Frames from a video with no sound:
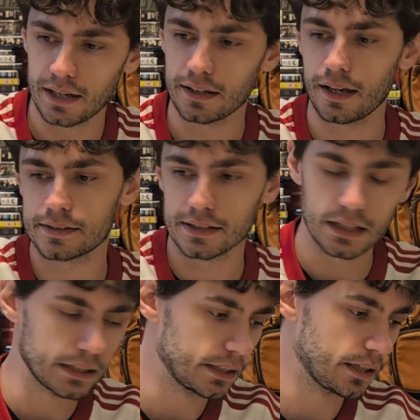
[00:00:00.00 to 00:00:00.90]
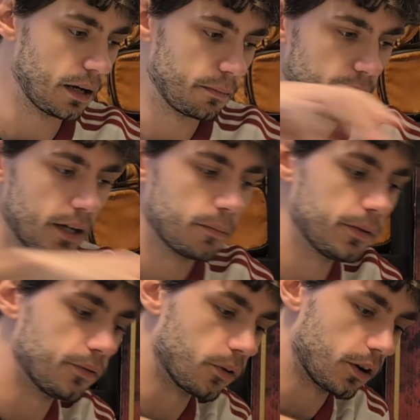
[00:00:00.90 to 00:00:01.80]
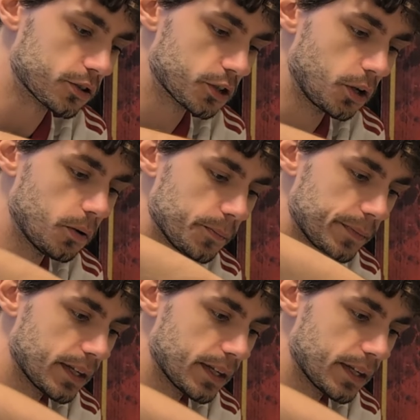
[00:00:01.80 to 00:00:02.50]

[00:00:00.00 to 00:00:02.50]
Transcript: that nice and cleaned up before our show.